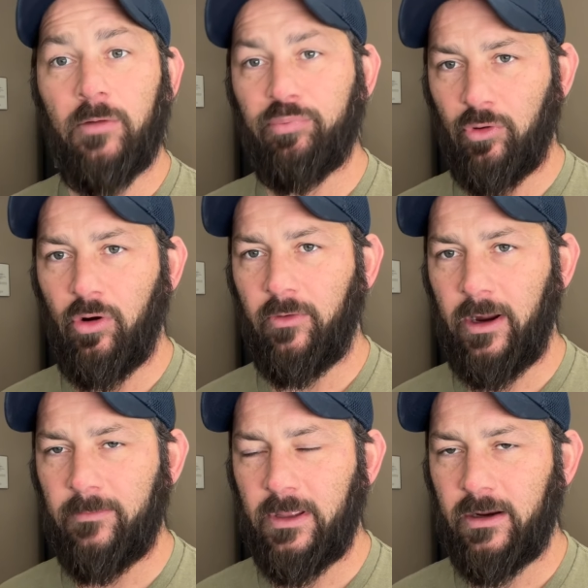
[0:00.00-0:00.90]

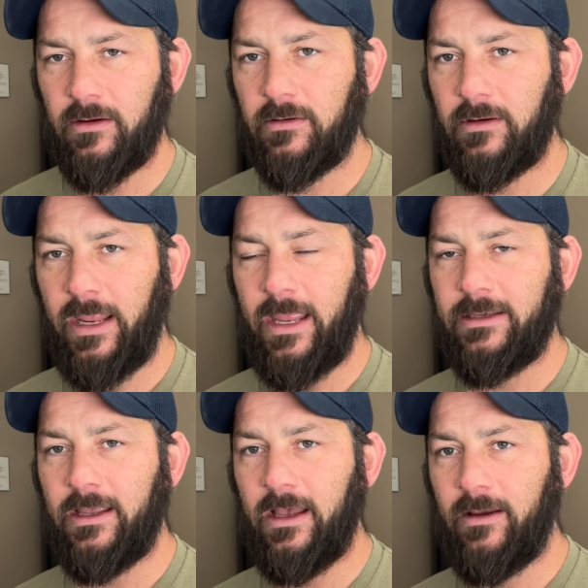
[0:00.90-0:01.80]
program there,
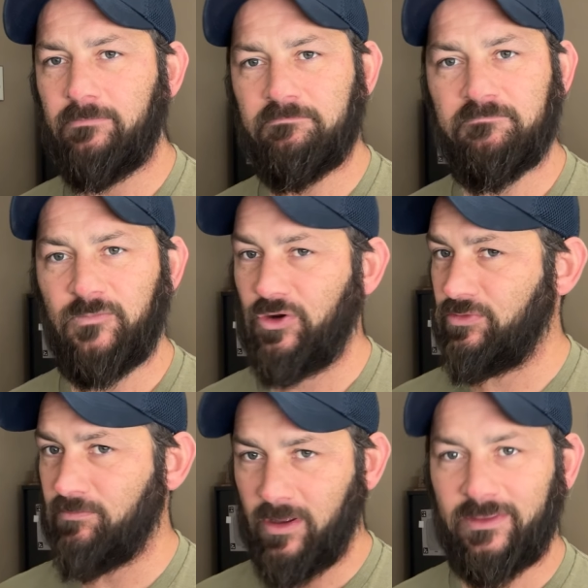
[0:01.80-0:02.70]
and there's
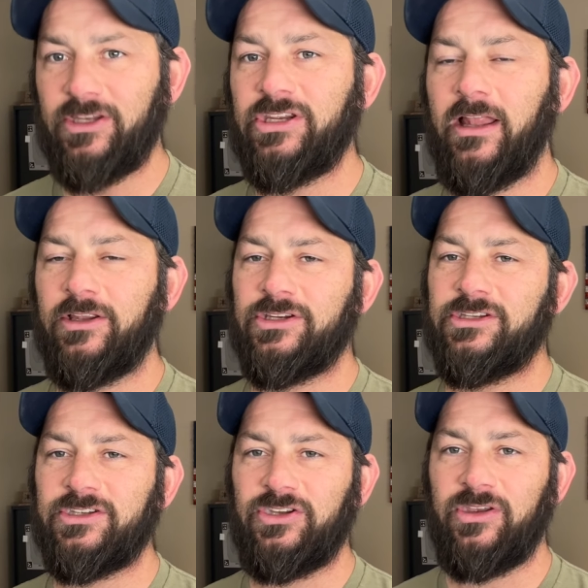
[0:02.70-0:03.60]
monthly
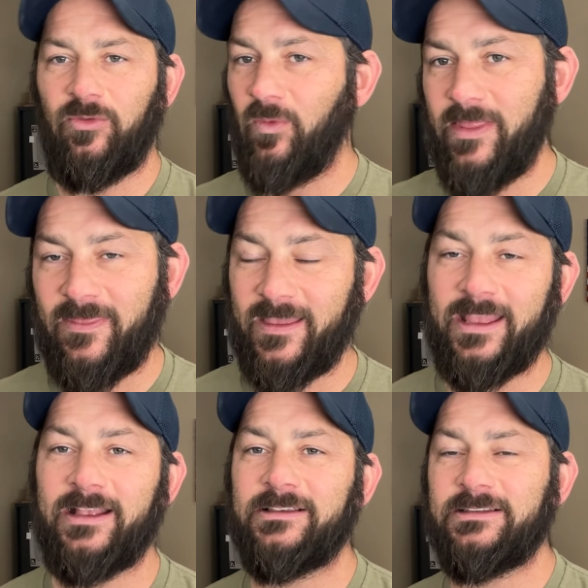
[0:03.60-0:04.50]
challenges, and you can win
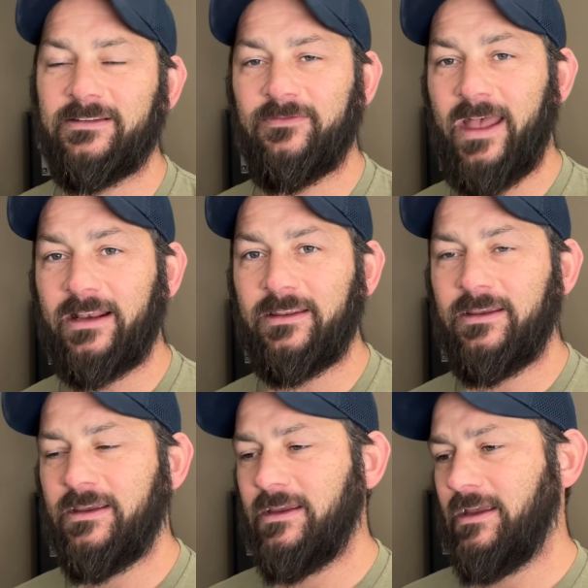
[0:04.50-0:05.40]
things. In fact,
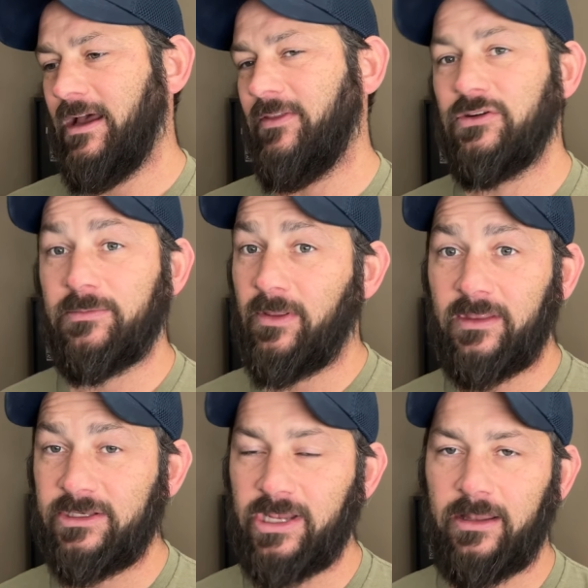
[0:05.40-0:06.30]
there's a
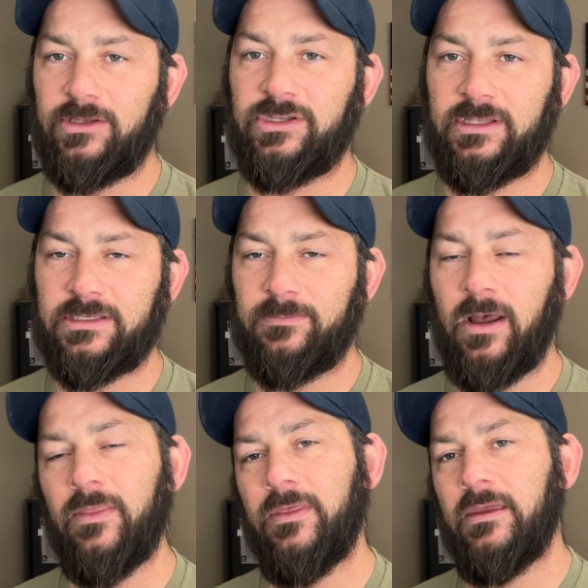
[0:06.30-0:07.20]
monthly challenge this
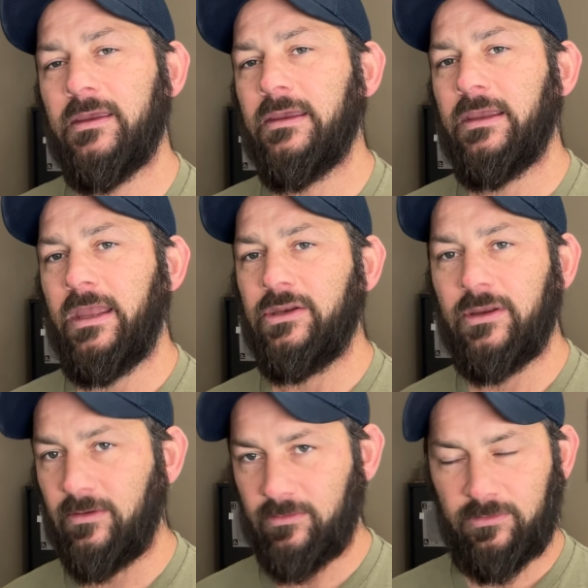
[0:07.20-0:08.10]
month, and you
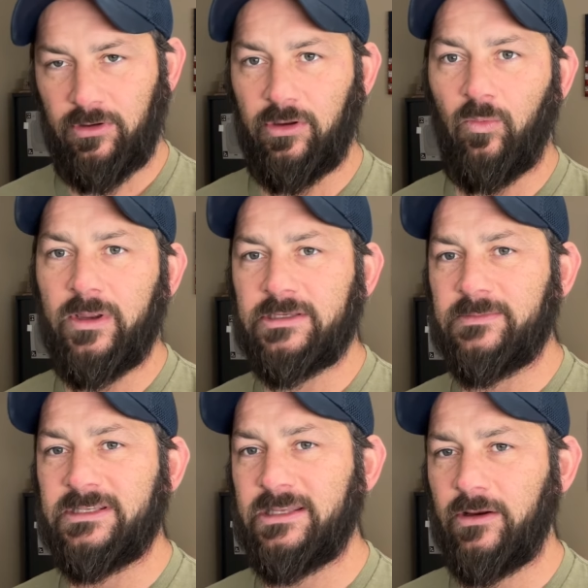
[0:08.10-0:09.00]
can win some
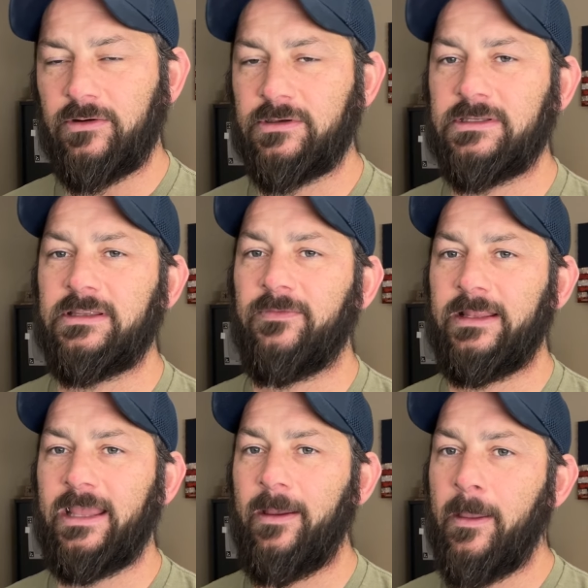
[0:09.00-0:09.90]
stickers and stuff
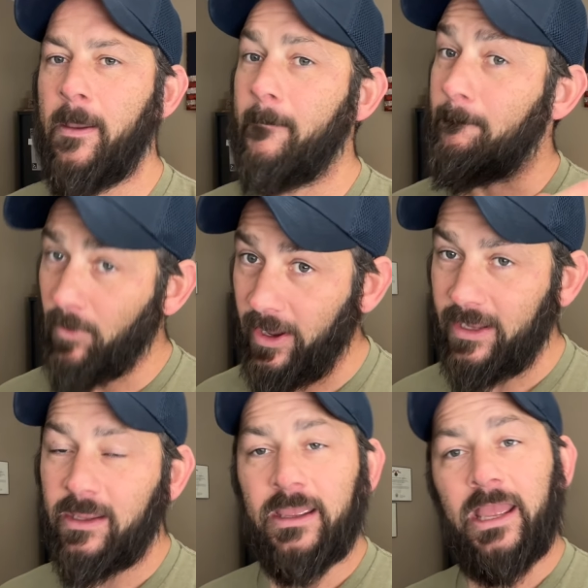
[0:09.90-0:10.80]
like that.
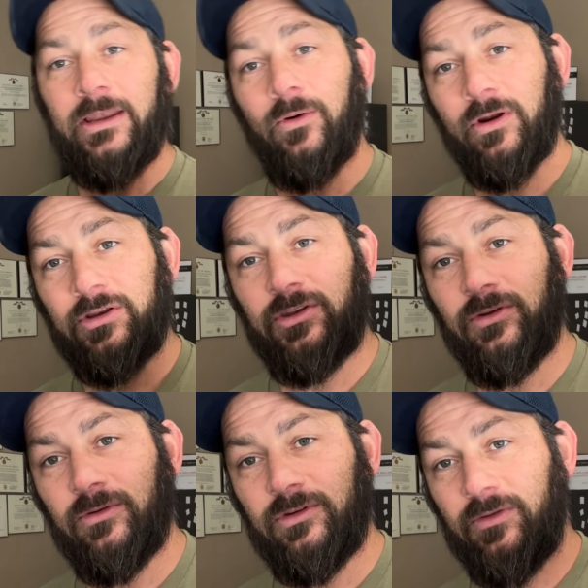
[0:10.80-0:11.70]
But in order
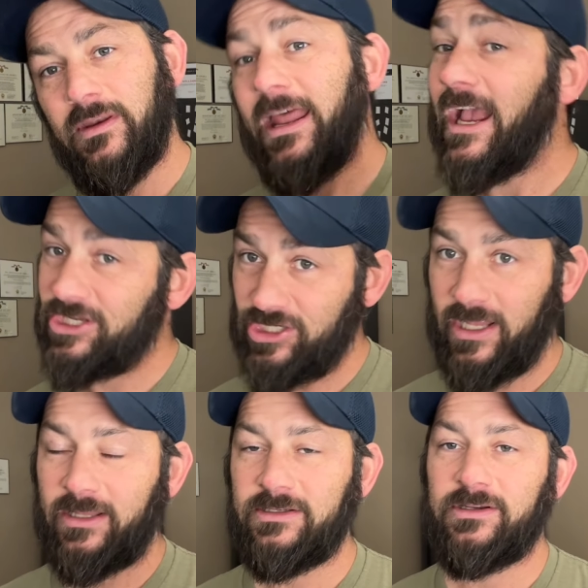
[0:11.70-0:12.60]
to do the next
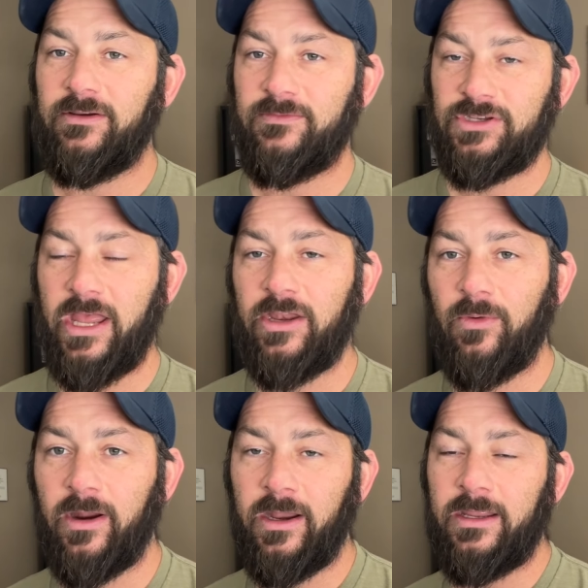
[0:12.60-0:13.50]
challenge of
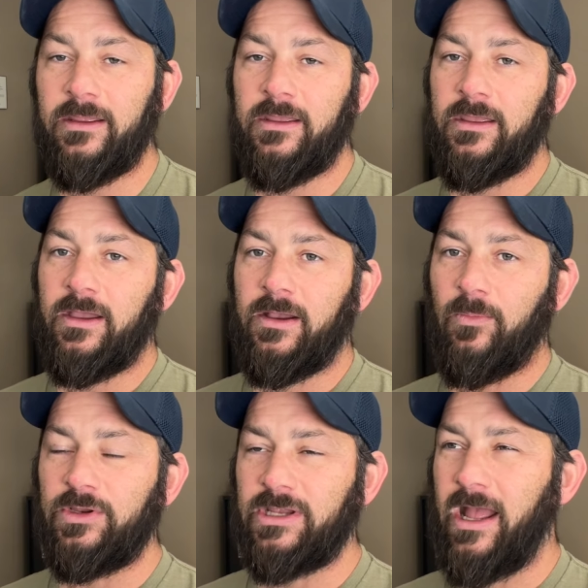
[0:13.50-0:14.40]
January,
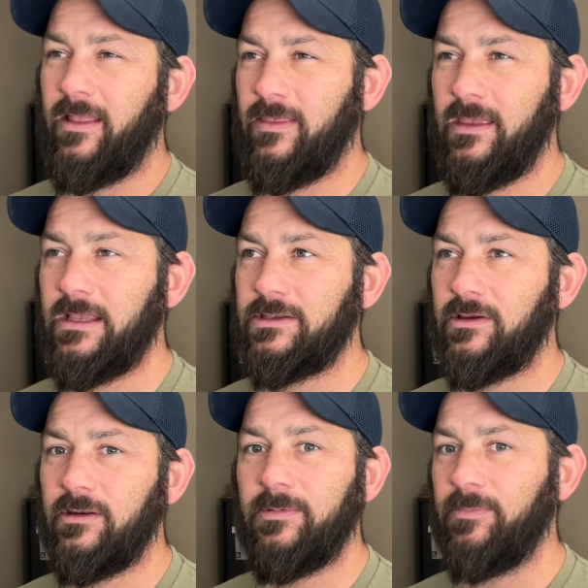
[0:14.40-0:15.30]
which I think is
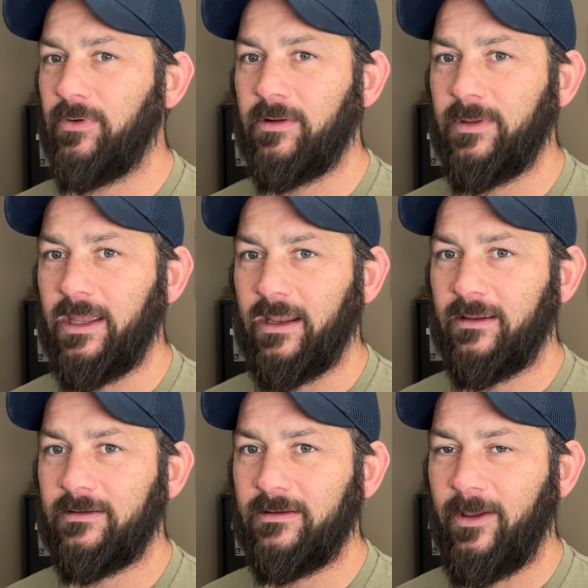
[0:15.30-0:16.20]
going to be pretty big.
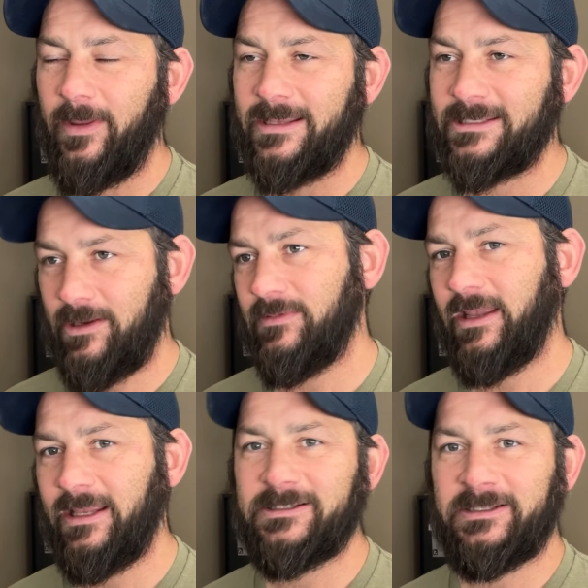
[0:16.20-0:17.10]
I mean, it seems
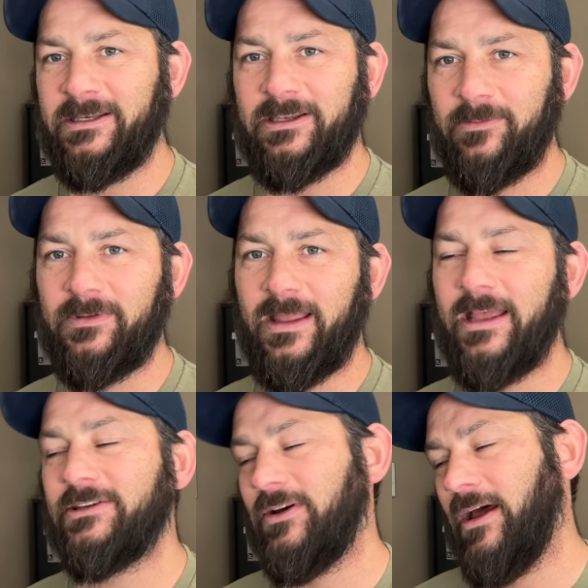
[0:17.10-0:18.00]
like it's leading up to
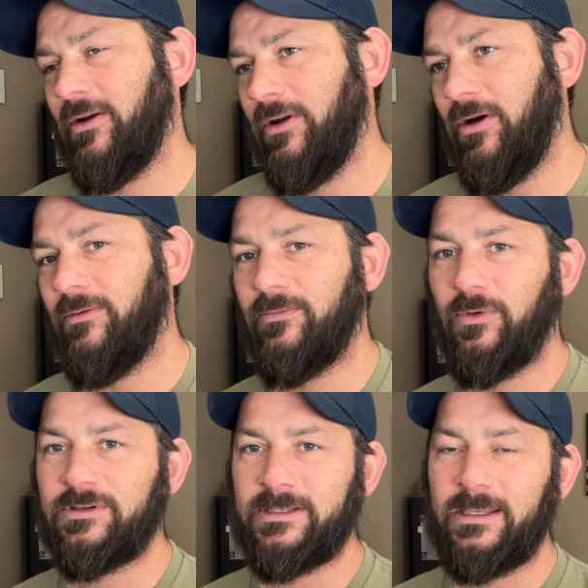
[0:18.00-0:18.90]
that, so I don't know.
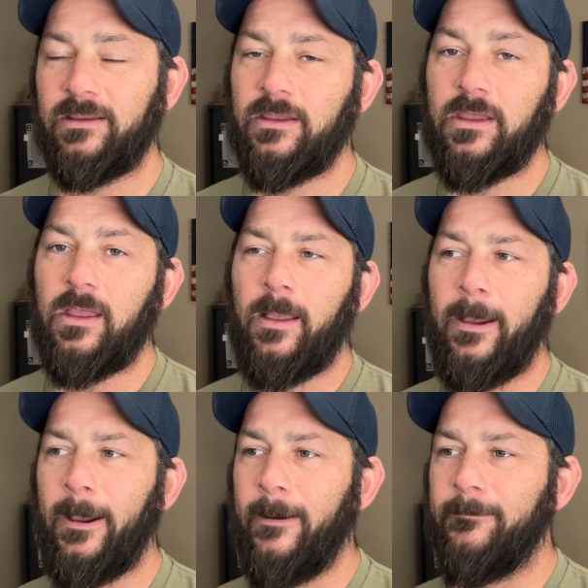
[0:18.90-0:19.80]
We'll see.
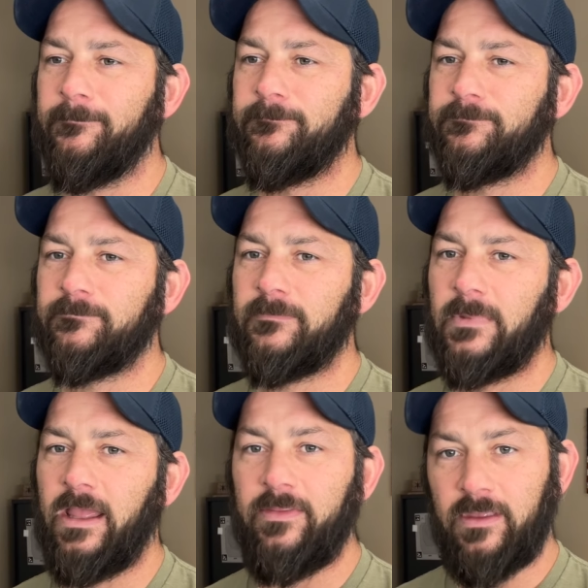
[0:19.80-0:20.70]
But
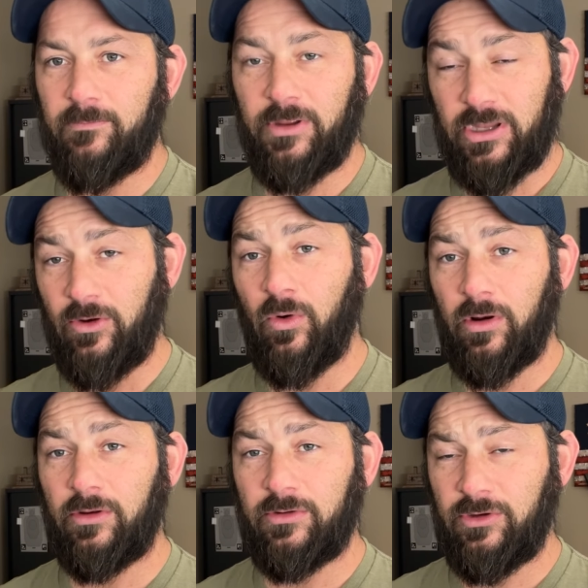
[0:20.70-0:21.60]
in
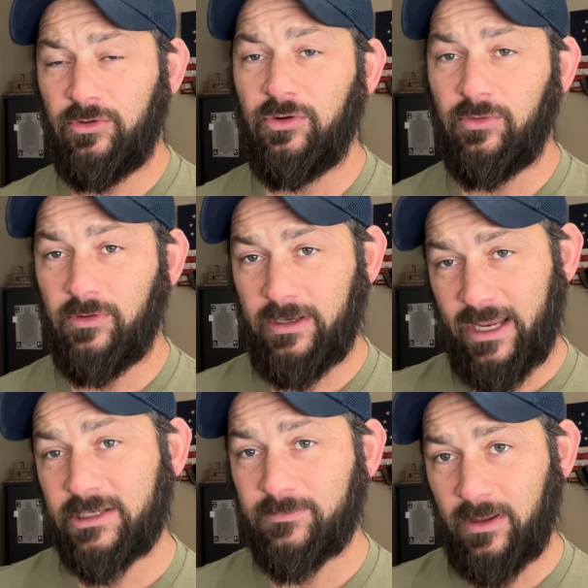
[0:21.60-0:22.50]
order to do the
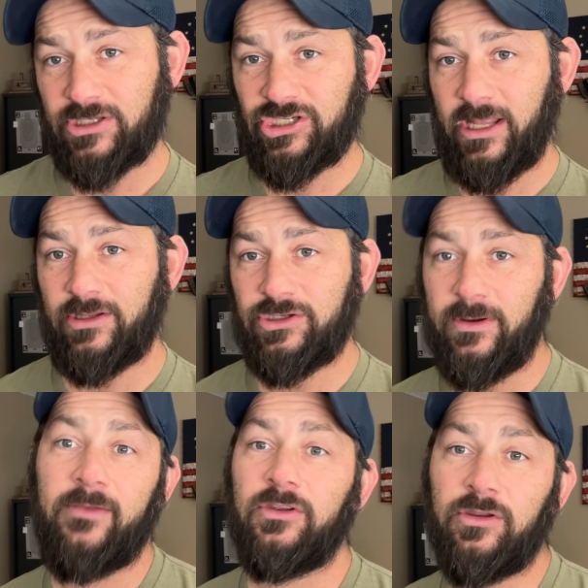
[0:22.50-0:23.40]
next month's challenge,
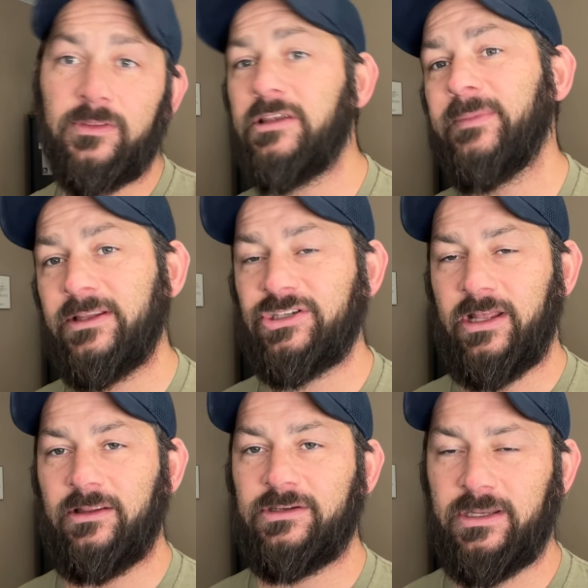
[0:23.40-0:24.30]
you have to do this month's
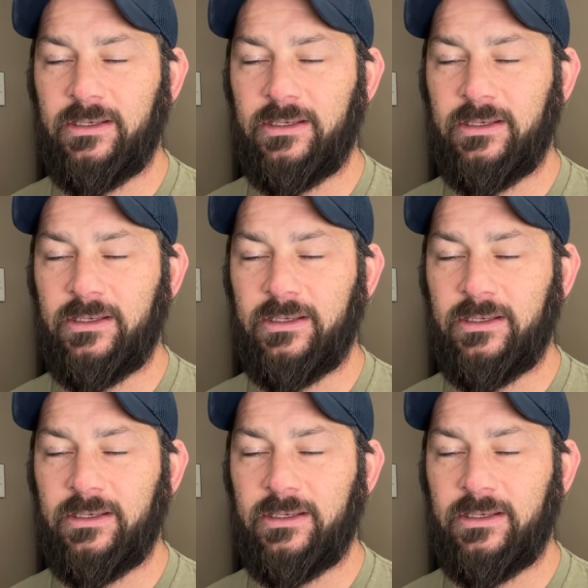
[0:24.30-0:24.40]
challenge,